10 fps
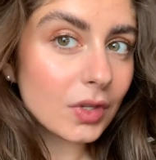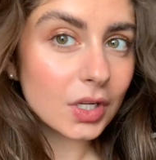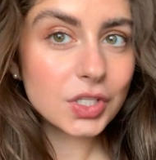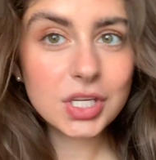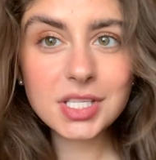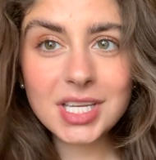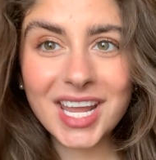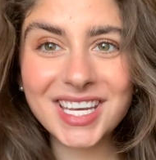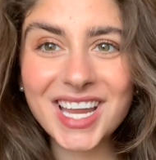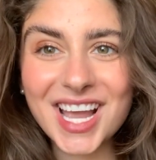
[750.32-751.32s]
Just
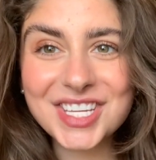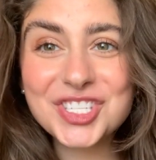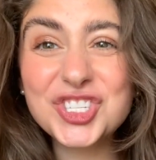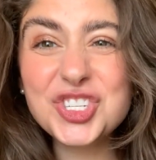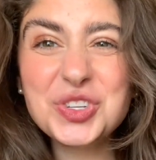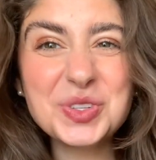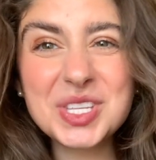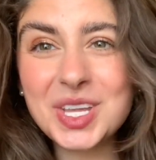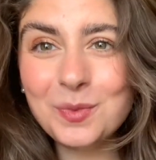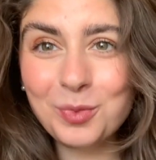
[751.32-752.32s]
a nice,
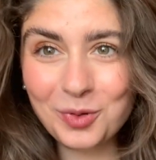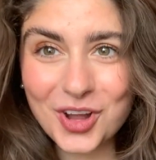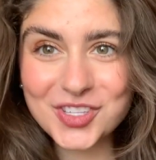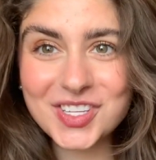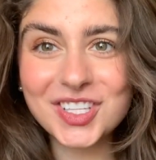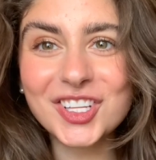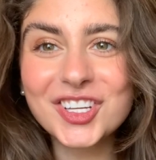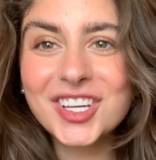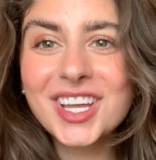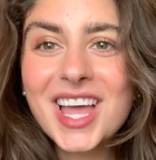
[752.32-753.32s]
juicy, bronzy
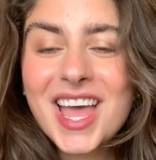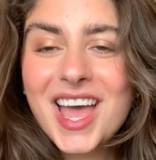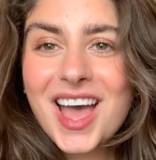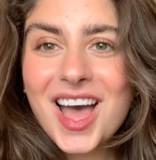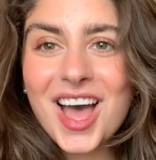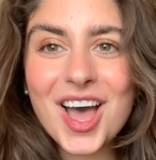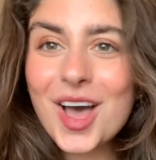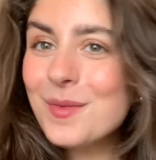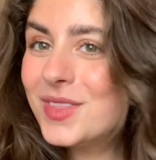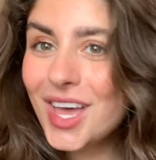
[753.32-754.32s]
look
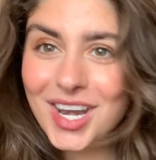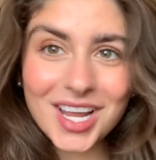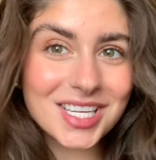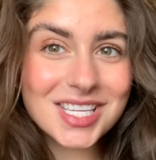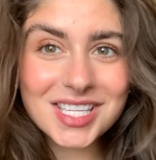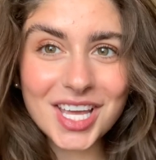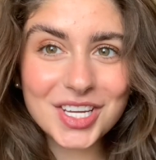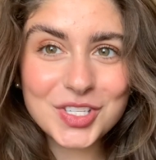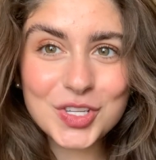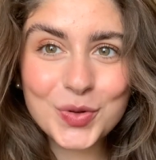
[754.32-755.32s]
that I
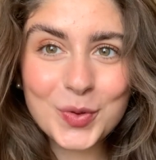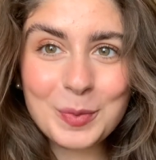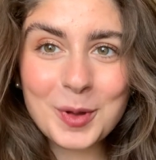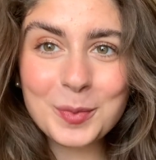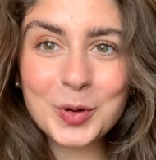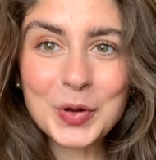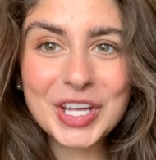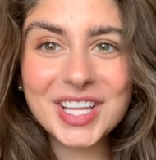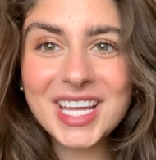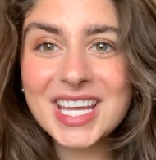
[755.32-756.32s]
decided to whip up
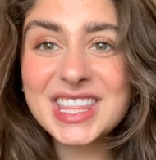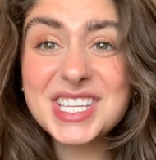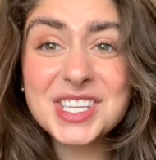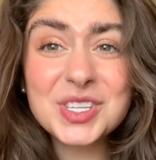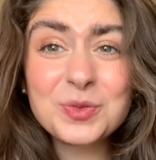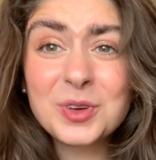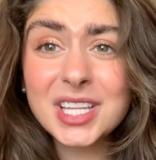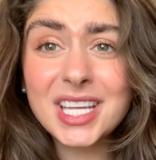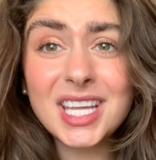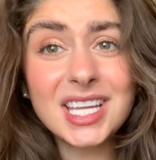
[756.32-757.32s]
quickly, and this is
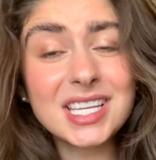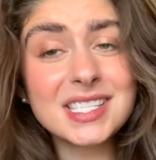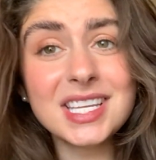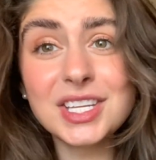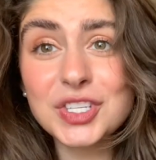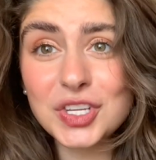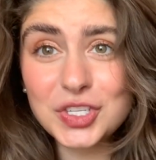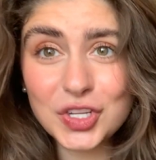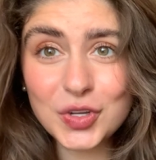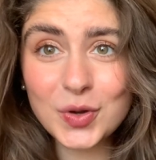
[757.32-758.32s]
really easy to
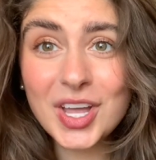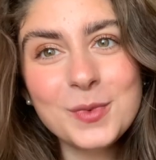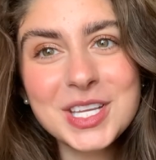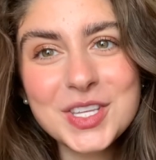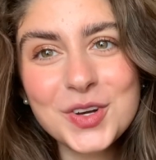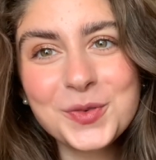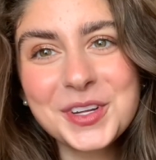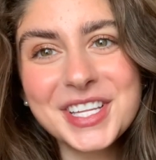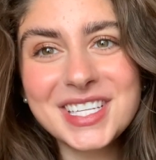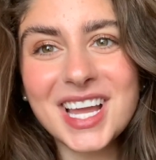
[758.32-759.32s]
do. It makes it a
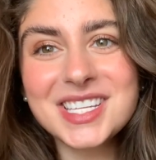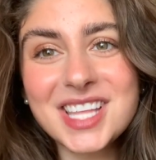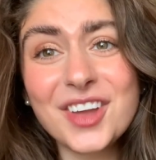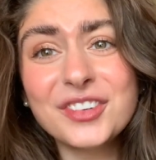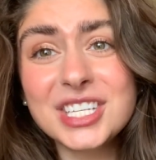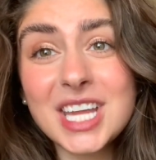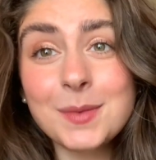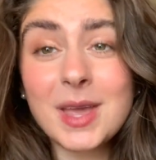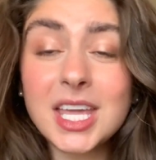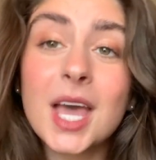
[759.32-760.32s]
really nice everyday
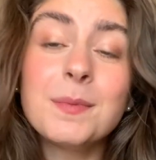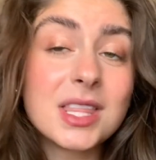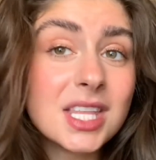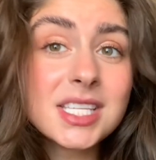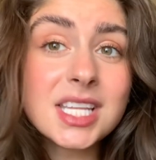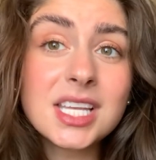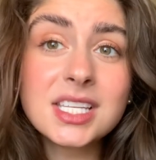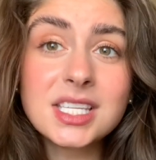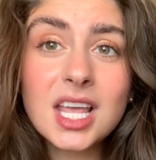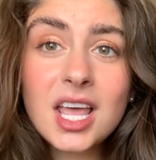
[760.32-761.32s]
makeup, and this
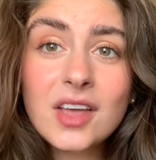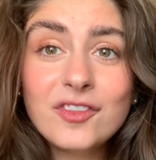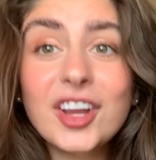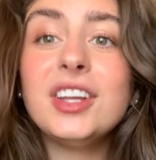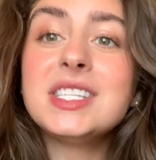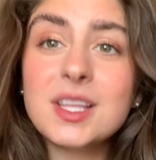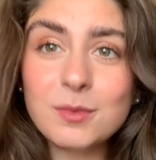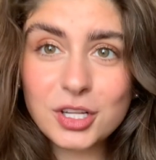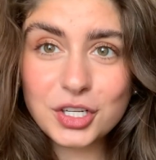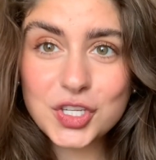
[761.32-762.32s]
is very
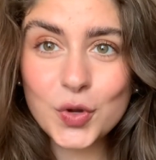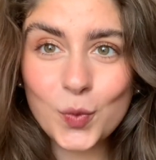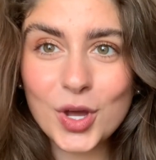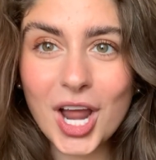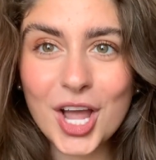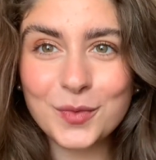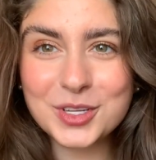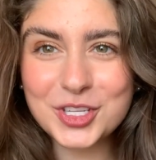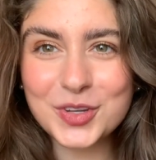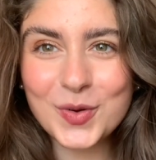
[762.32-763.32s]
similar to what I
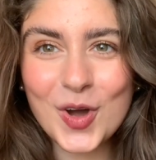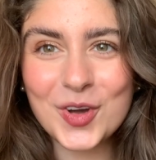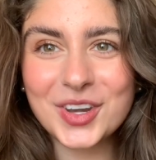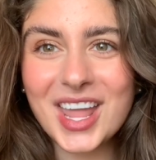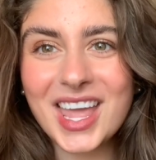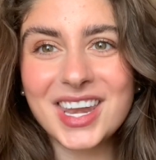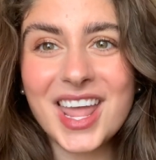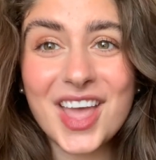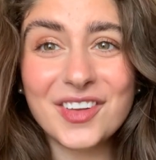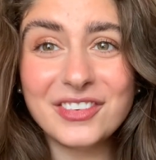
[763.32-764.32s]
would do on an
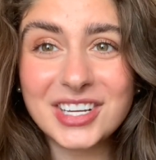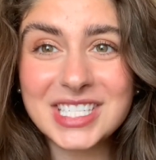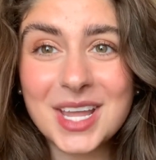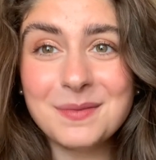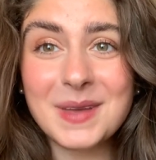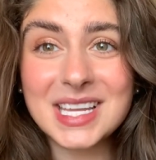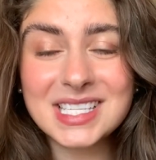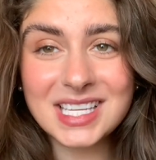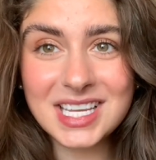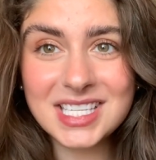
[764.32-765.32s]
everyday
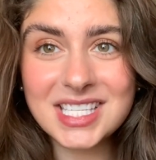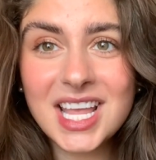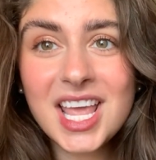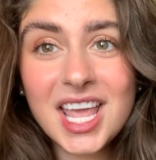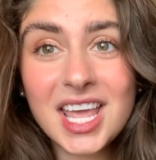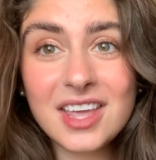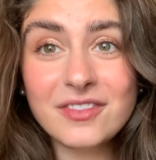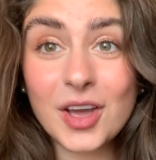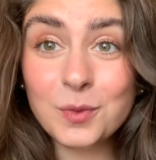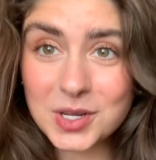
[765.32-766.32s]
basis if
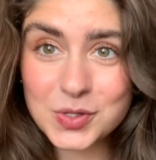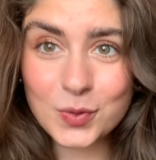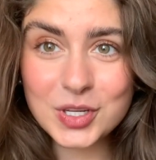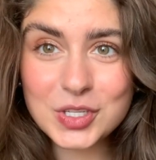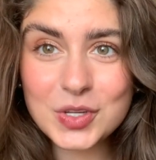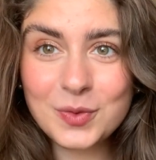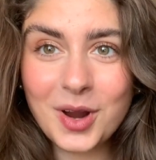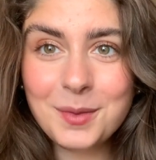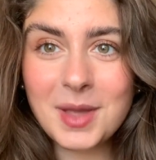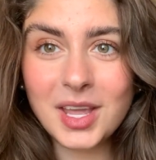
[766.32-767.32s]
I was going to
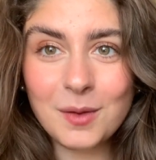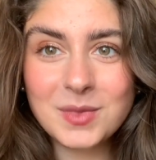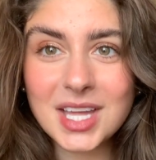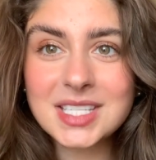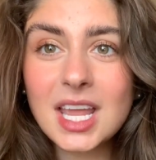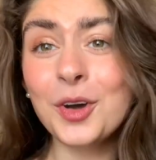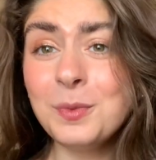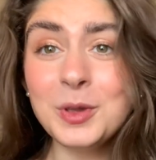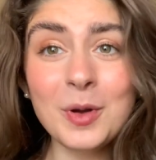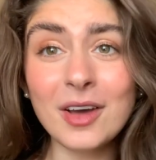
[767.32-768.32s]
wear makeup that day.
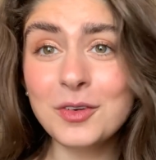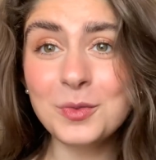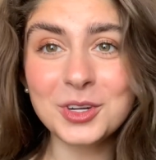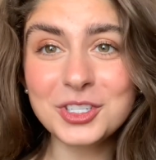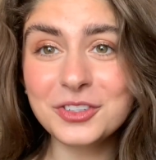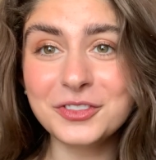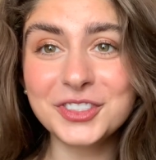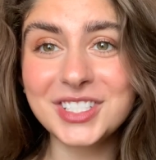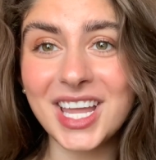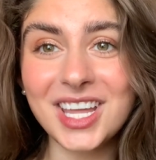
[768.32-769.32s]
Hope you have a
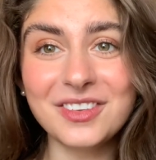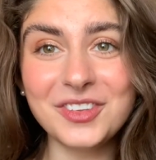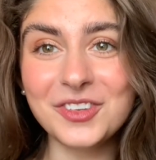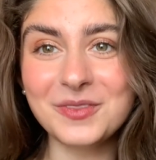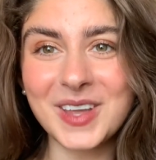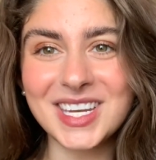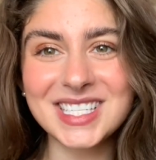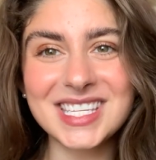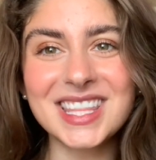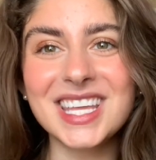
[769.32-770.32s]
wonderful day. If you've made
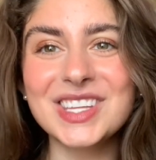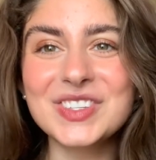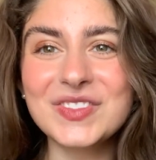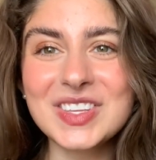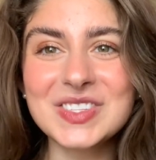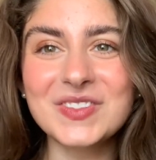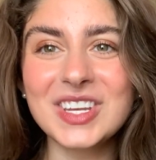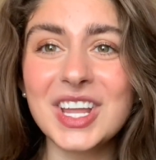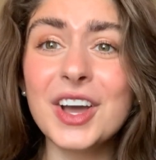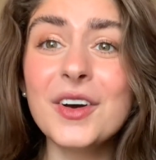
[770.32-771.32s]
it to the end of this
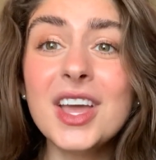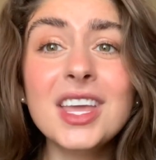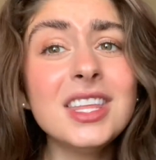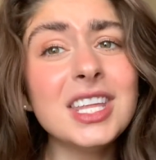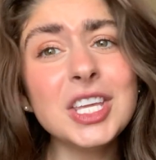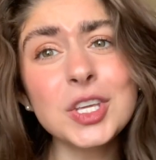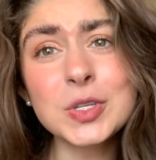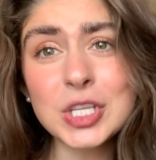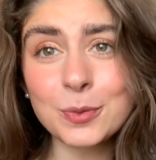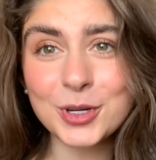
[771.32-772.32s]
video, thank you
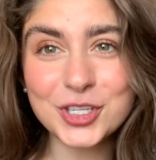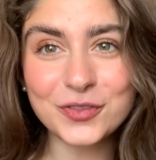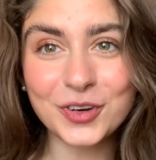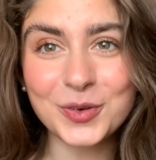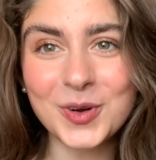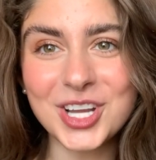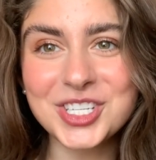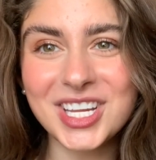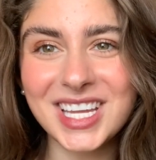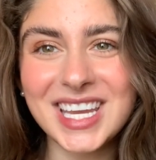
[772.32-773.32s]
so much for
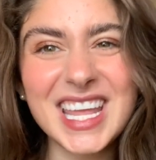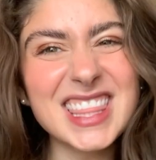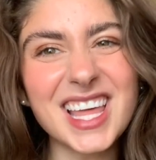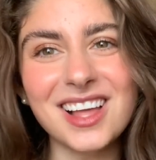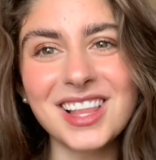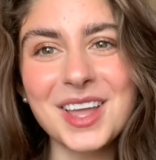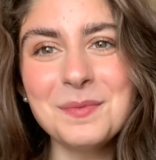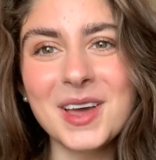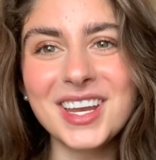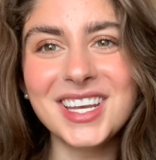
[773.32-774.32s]
watching, and hit that
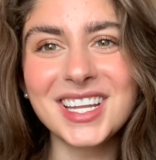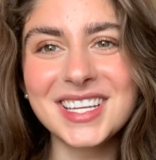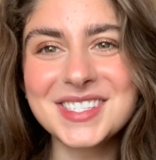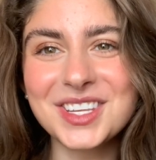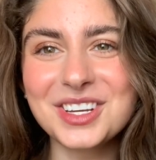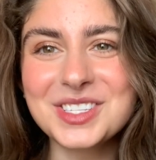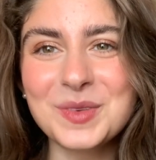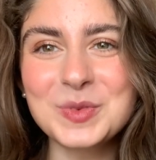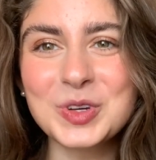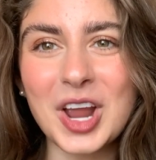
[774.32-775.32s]
like button and consider
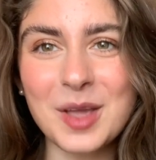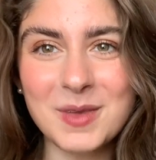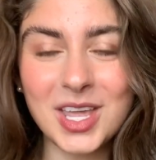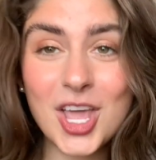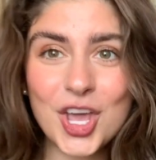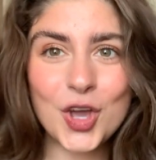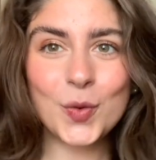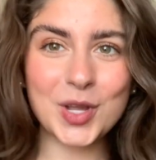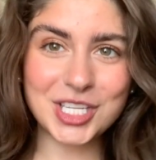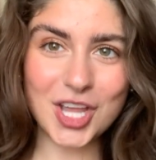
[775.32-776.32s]
subscribing.
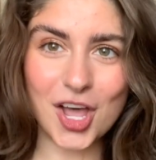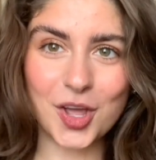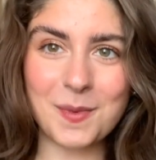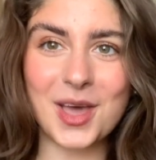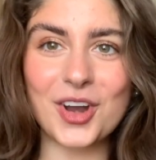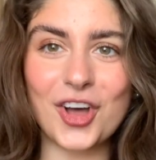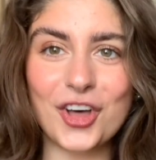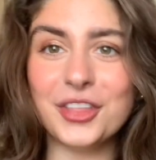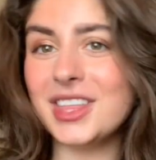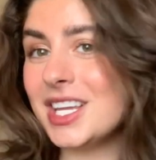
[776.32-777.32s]
We talk about
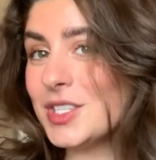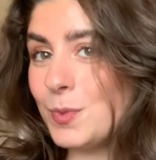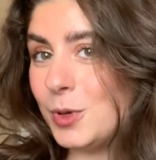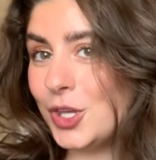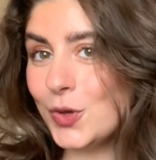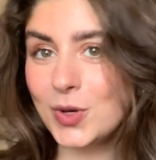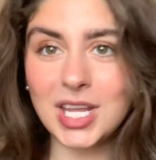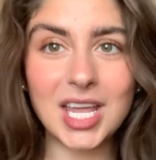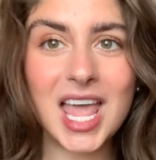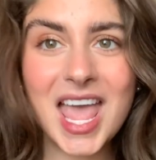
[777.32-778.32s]
all things
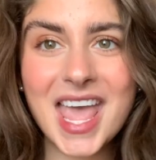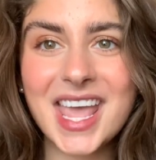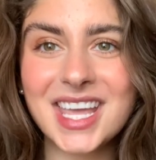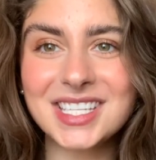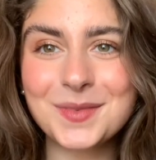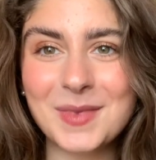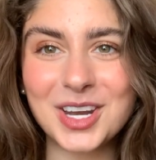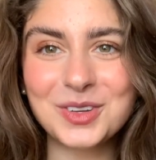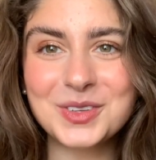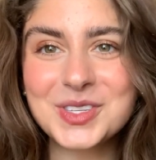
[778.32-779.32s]
beauty and
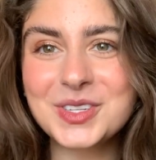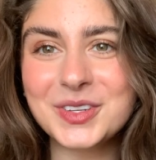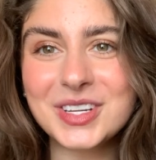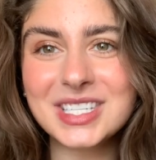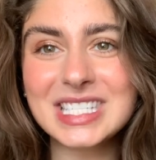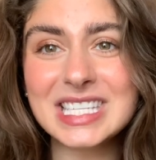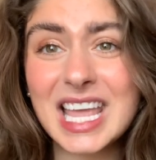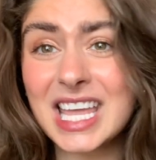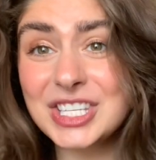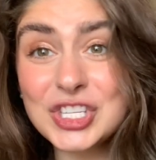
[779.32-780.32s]
medical student
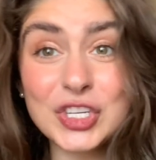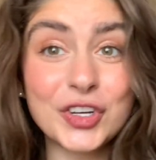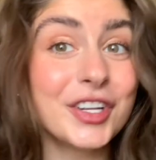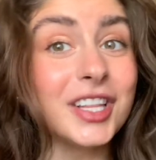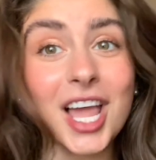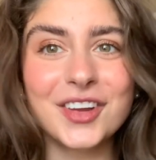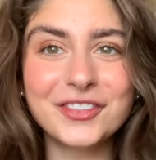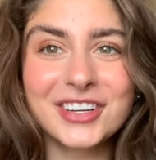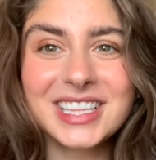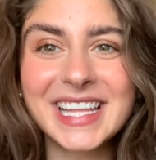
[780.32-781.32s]
and student
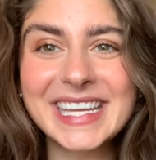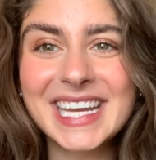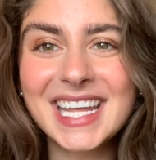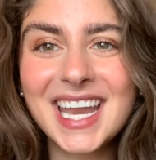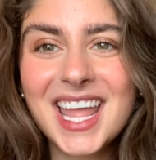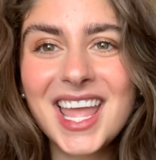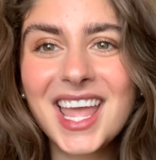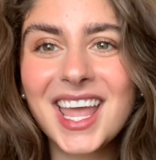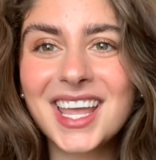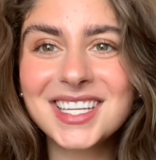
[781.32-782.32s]
life related,
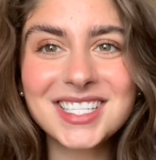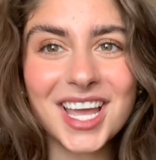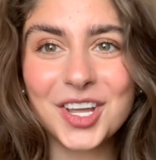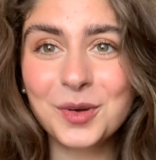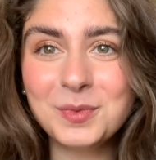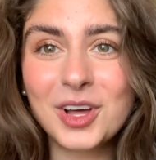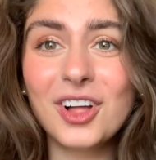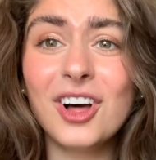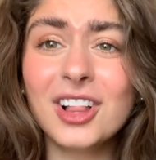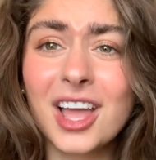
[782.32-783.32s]
and I hope
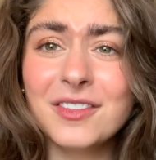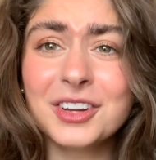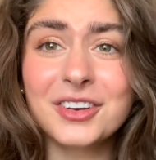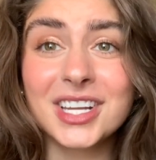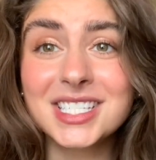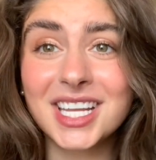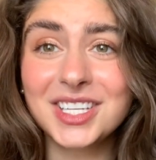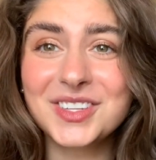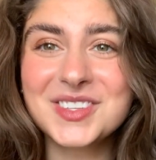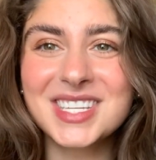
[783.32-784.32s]
y'all all have a great day
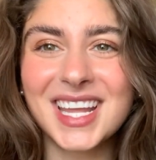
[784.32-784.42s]
and you stay